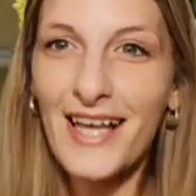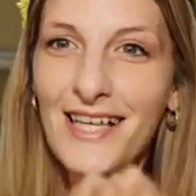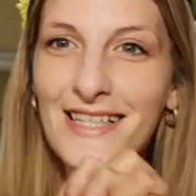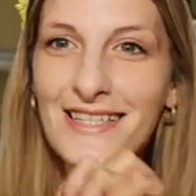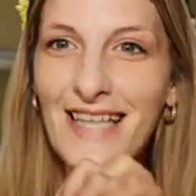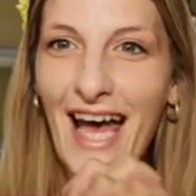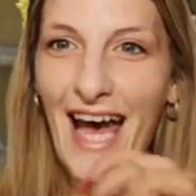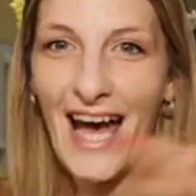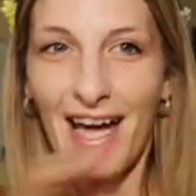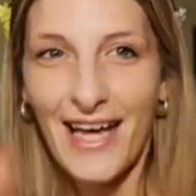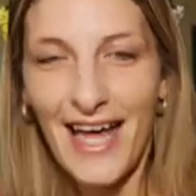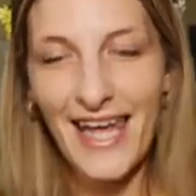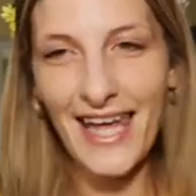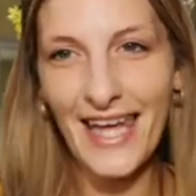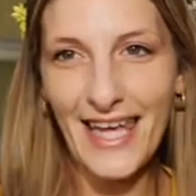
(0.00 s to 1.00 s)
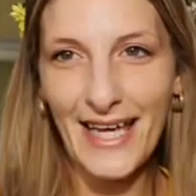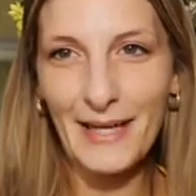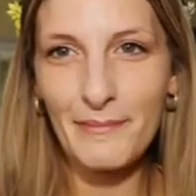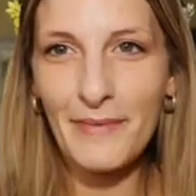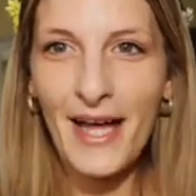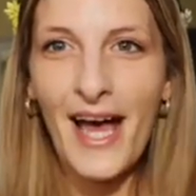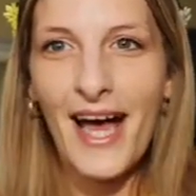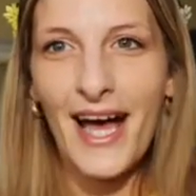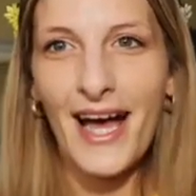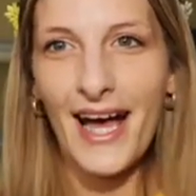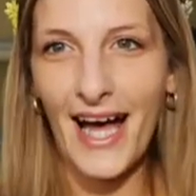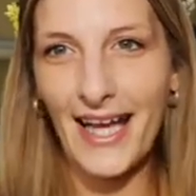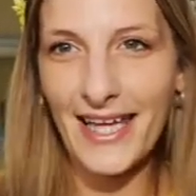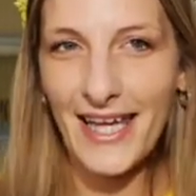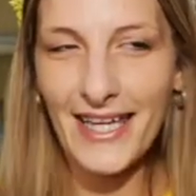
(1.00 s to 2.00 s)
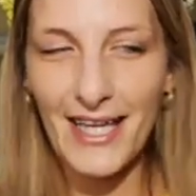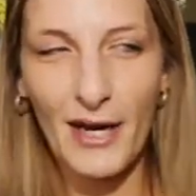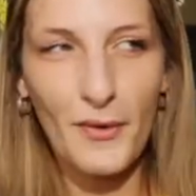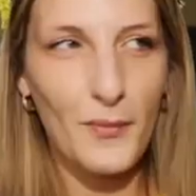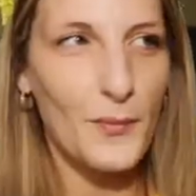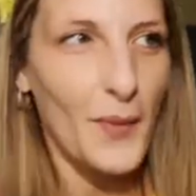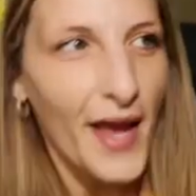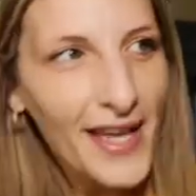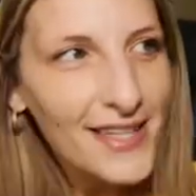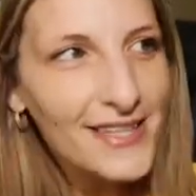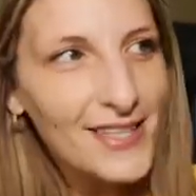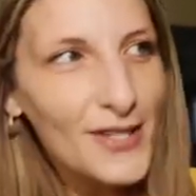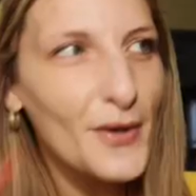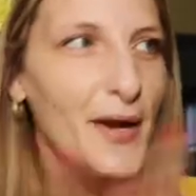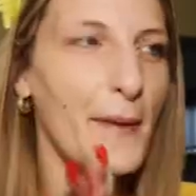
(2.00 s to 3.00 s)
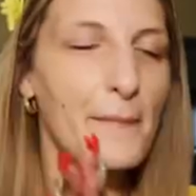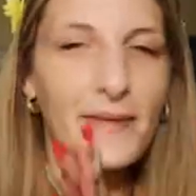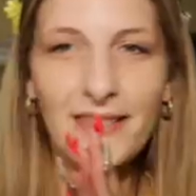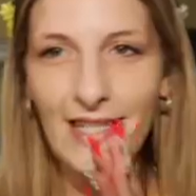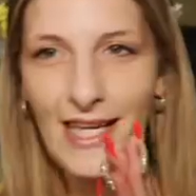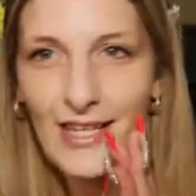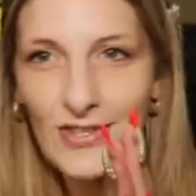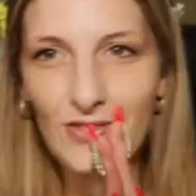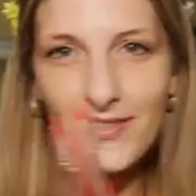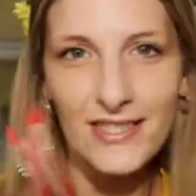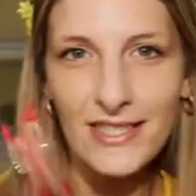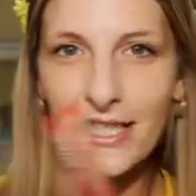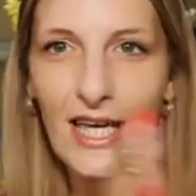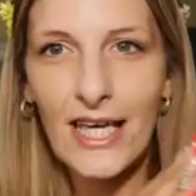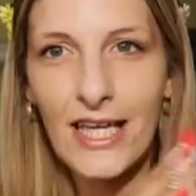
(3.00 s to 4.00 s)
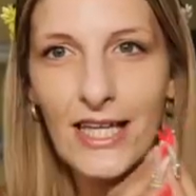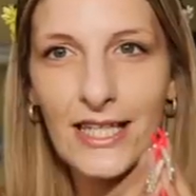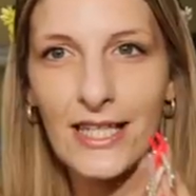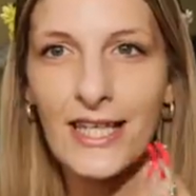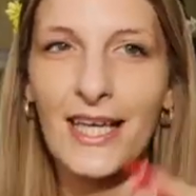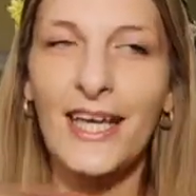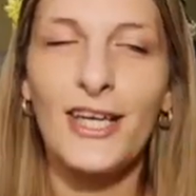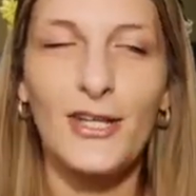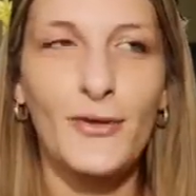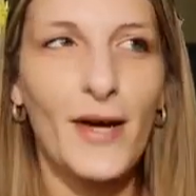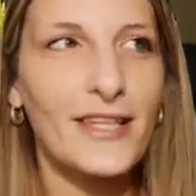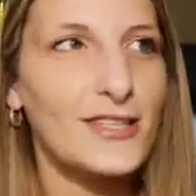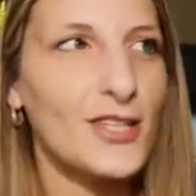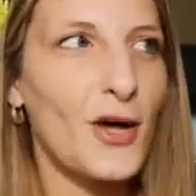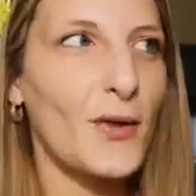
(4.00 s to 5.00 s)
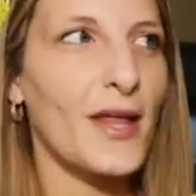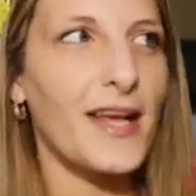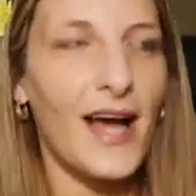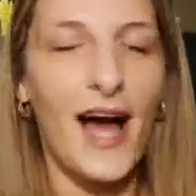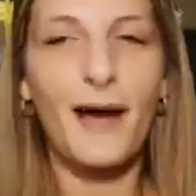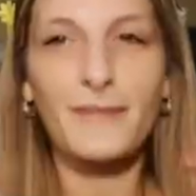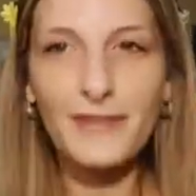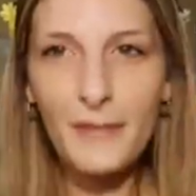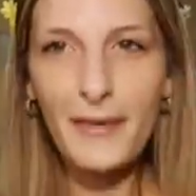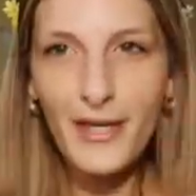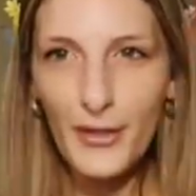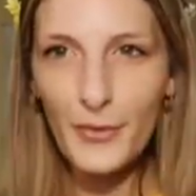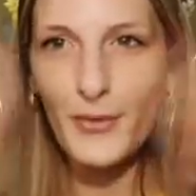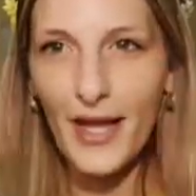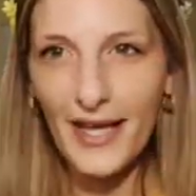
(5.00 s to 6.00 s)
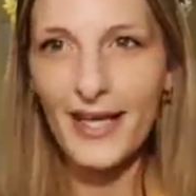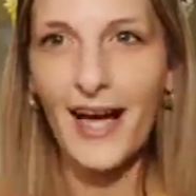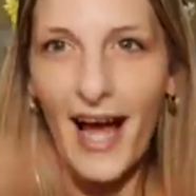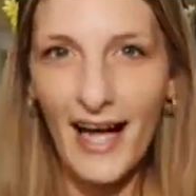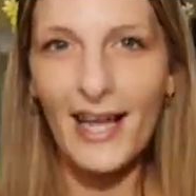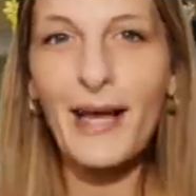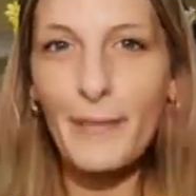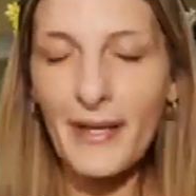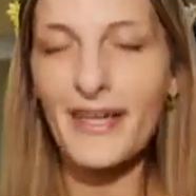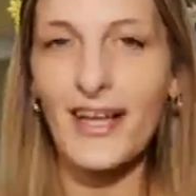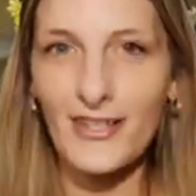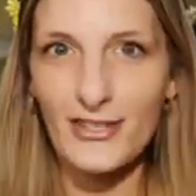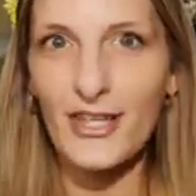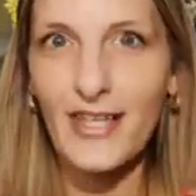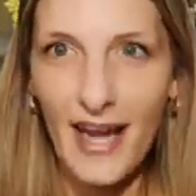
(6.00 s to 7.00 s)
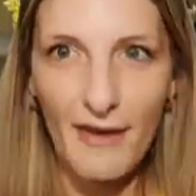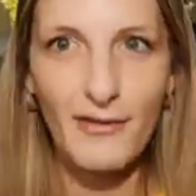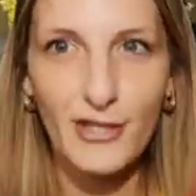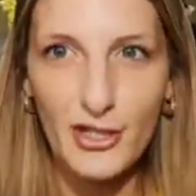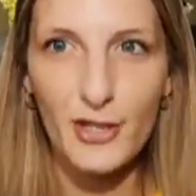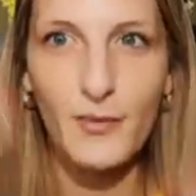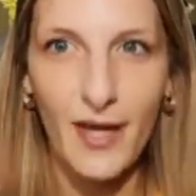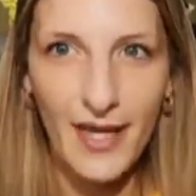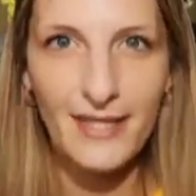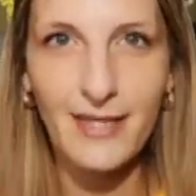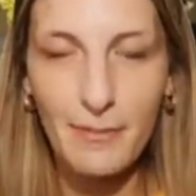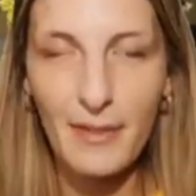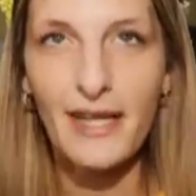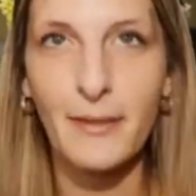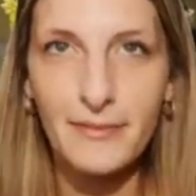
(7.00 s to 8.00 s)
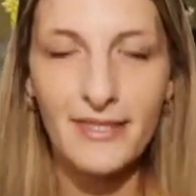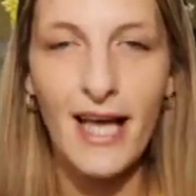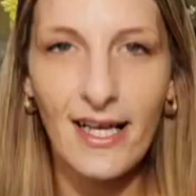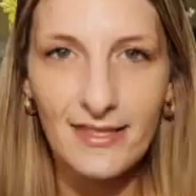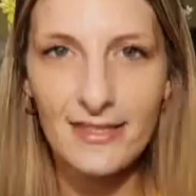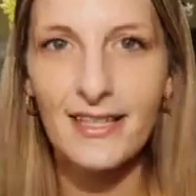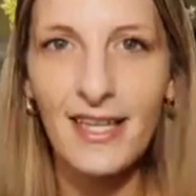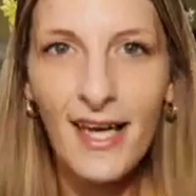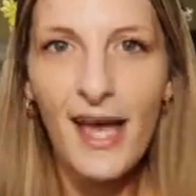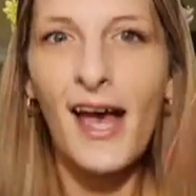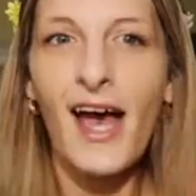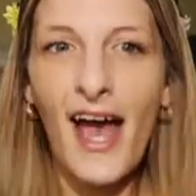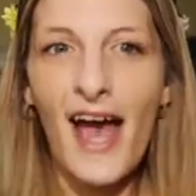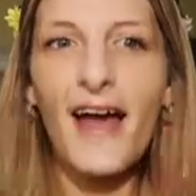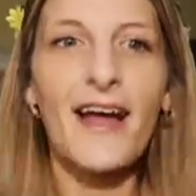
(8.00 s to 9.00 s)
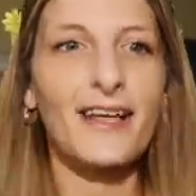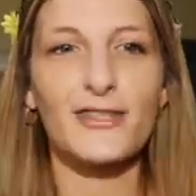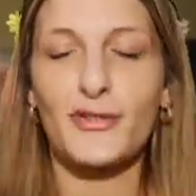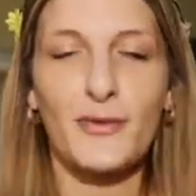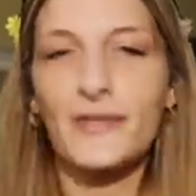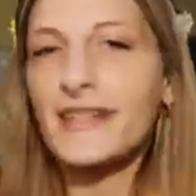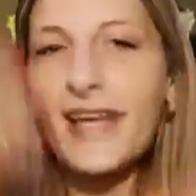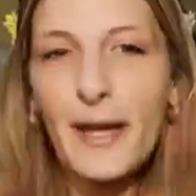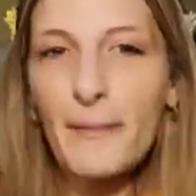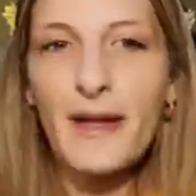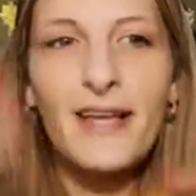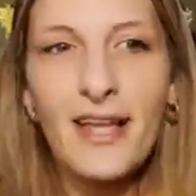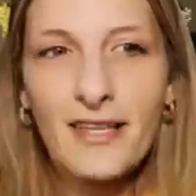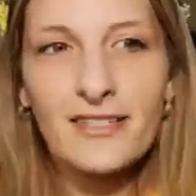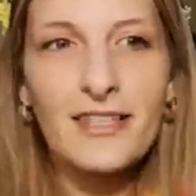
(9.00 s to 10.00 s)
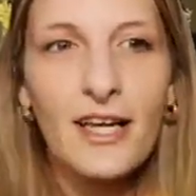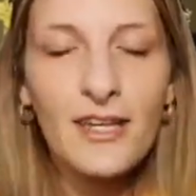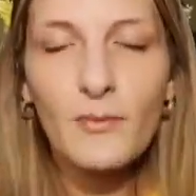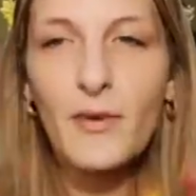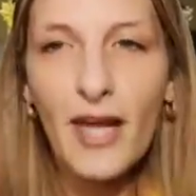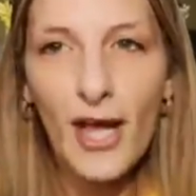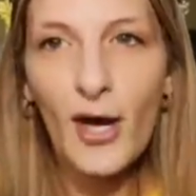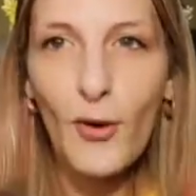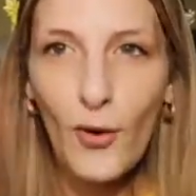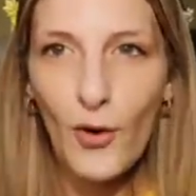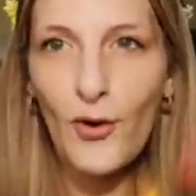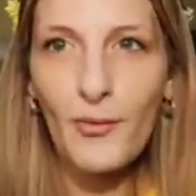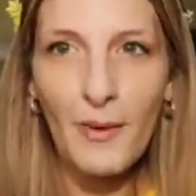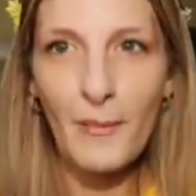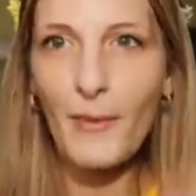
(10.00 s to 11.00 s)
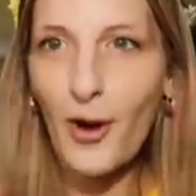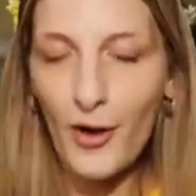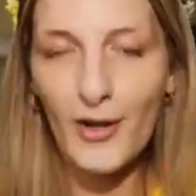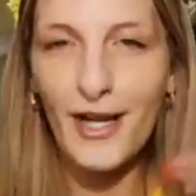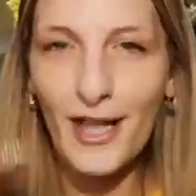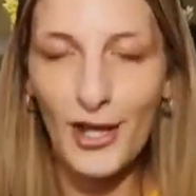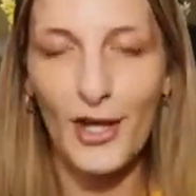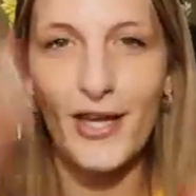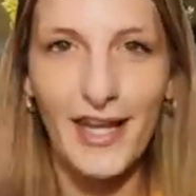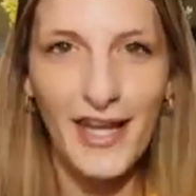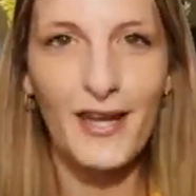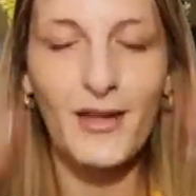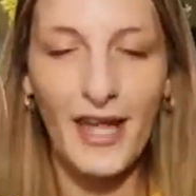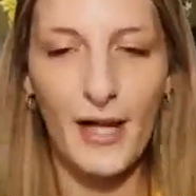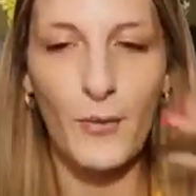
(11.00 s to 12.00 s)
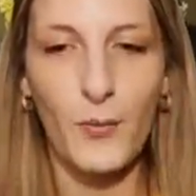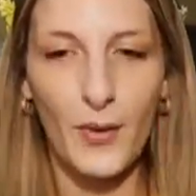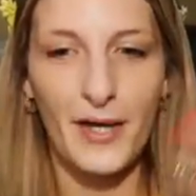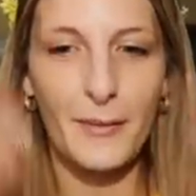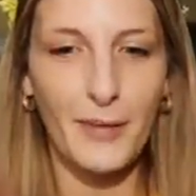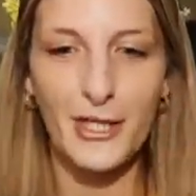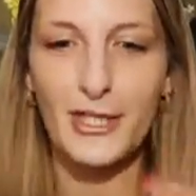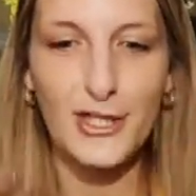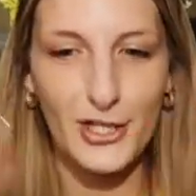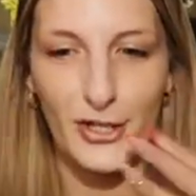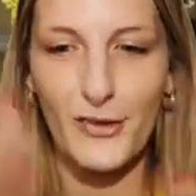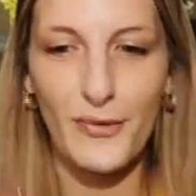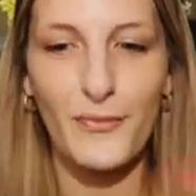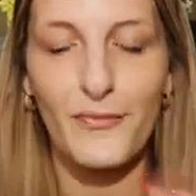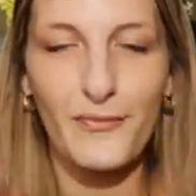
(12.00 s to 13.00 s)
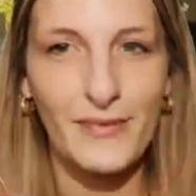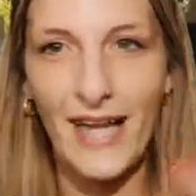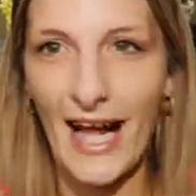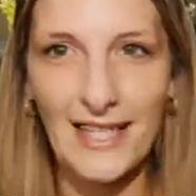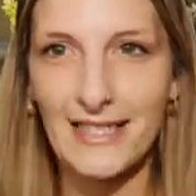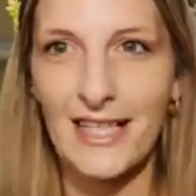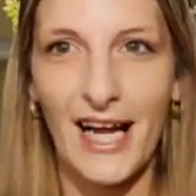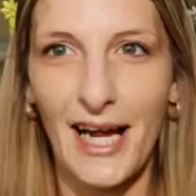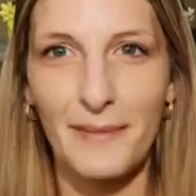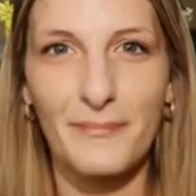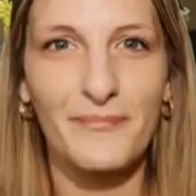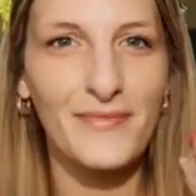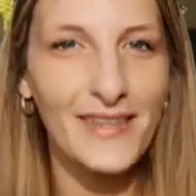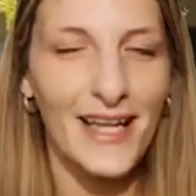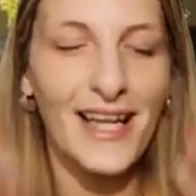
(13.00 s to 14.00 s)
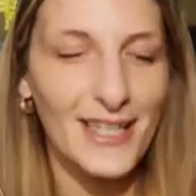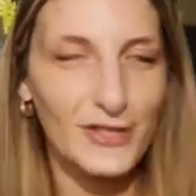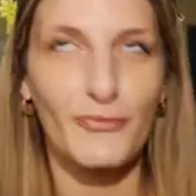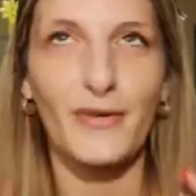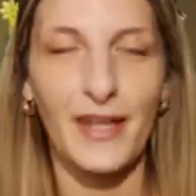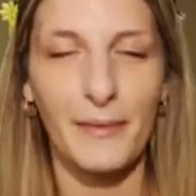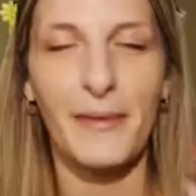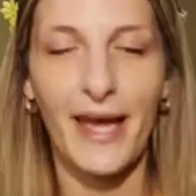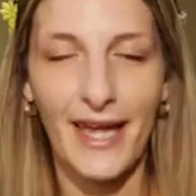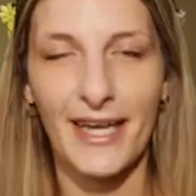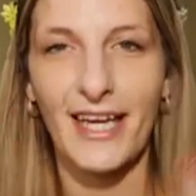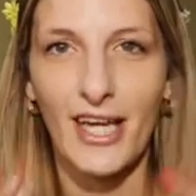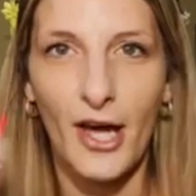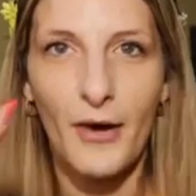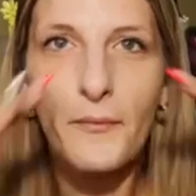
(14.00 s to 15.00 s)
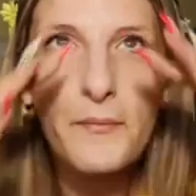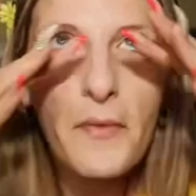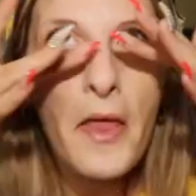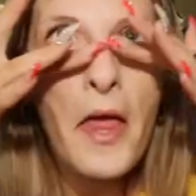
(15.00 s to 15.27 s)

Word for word: Cause I am. I cannot wait to go get my nails done you guys know, like, I'm somebody who, like, I get my nails done every two weeks. I'm, like, obsessed. As soon as I get my nails done, when I go home, I'm already looking, like, what I'm gonna do next time. It's really bad, I know.